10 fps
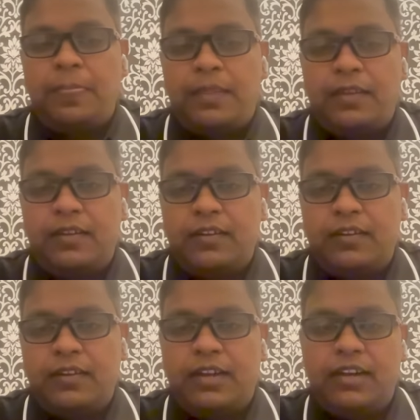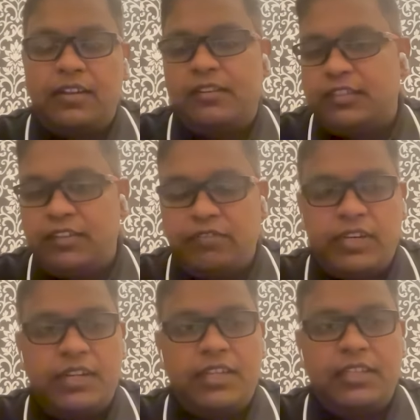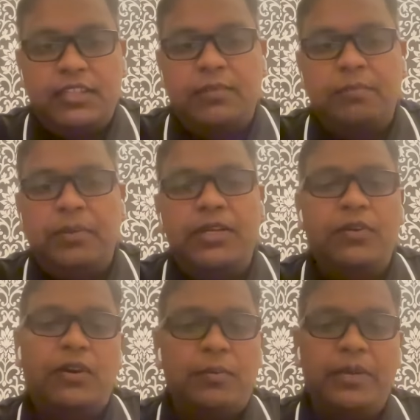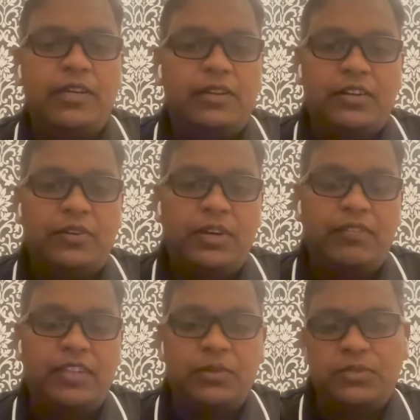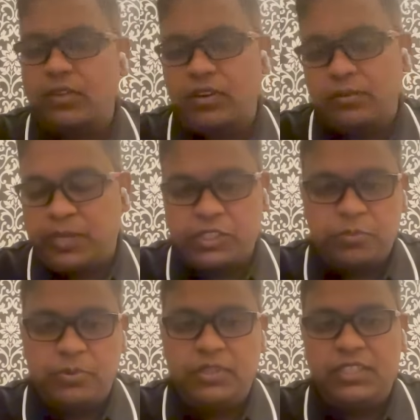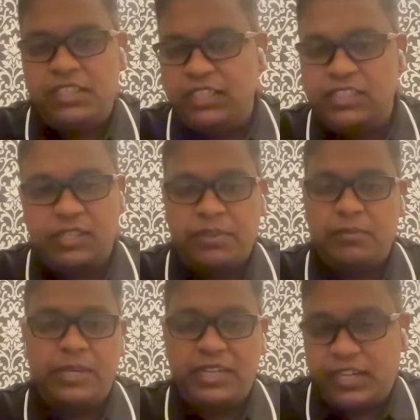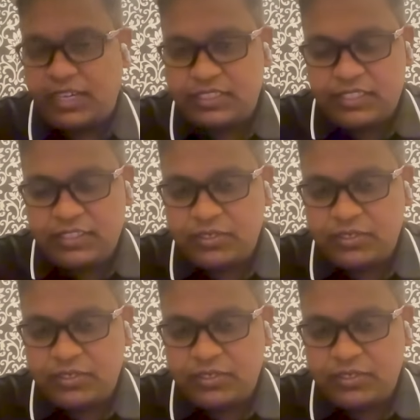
And definitely the big tournament, $25,000 prize pool, is something very interesting.